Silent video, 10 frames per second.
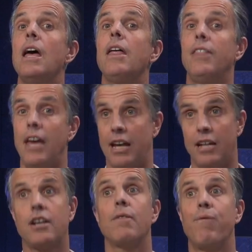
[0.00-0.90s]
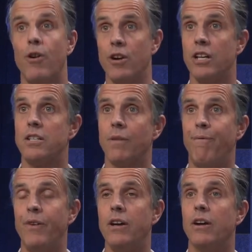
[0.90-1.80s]
they get converted to
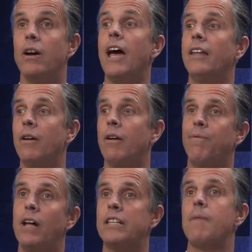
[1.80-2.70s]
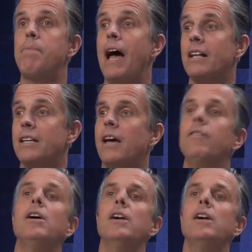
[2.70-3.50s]
fear and yeah. they reflect it back to him.